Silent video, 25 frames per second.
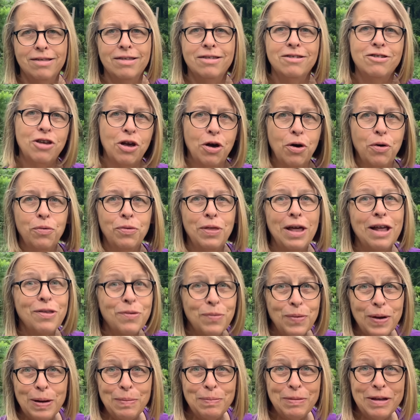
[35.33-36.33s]
So that's
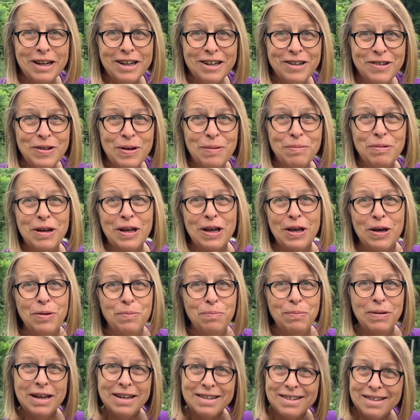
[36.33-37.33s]
what I'm going to do. I'm going to go
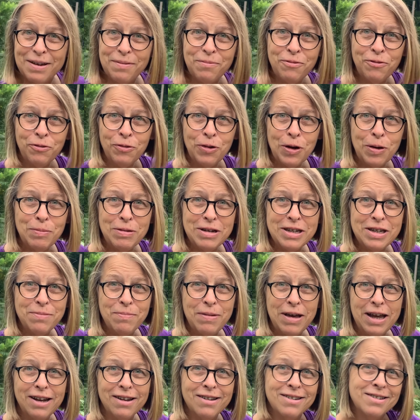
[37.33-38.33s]
pick some Roma
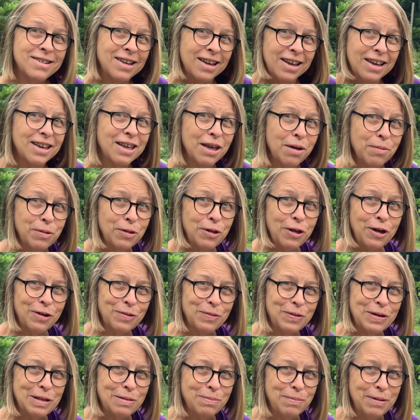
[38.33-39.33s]
tomatoes. Come along
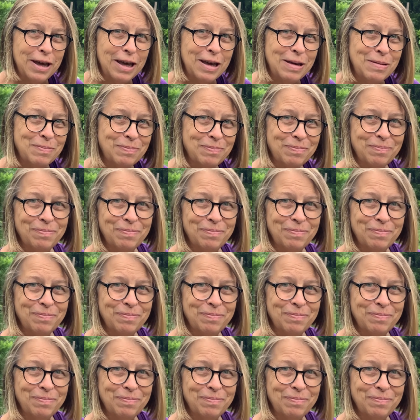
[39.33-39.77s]
with me.